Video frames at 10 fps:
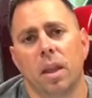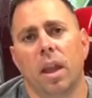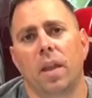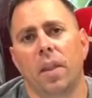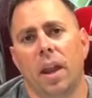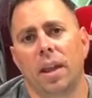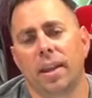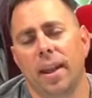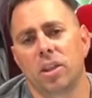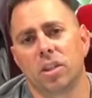and then I can
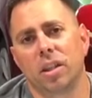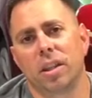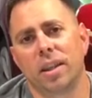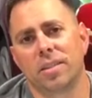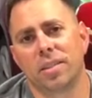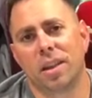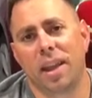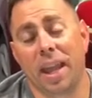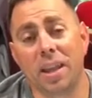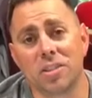actually hit
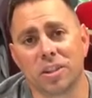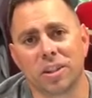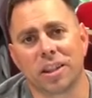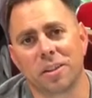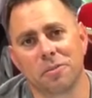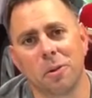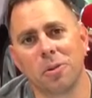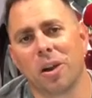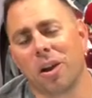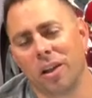answer like a phone
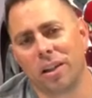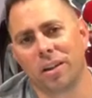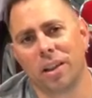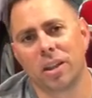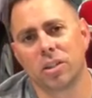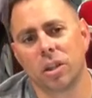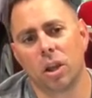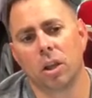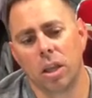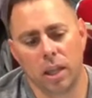call, and
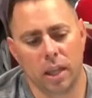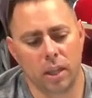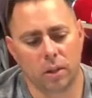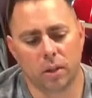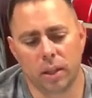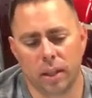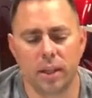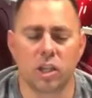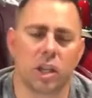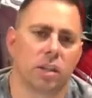it'll
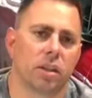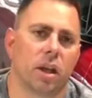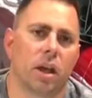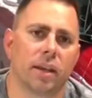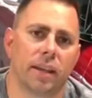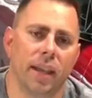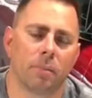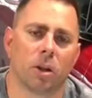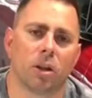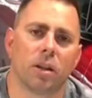initiate the
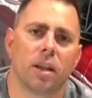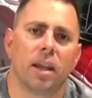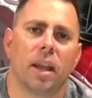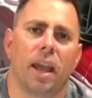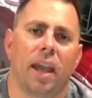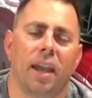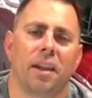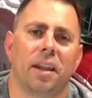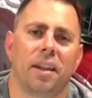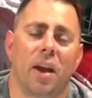camera,
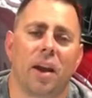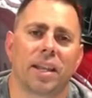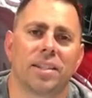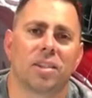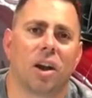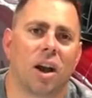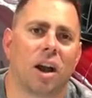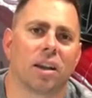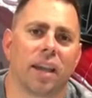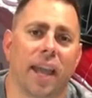and now I can
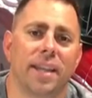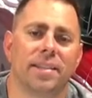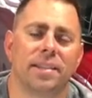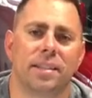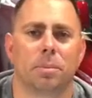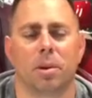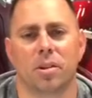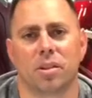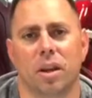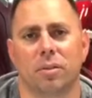talk and see the
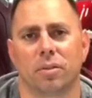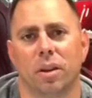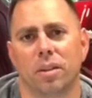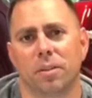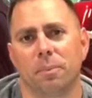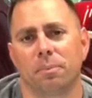person out front.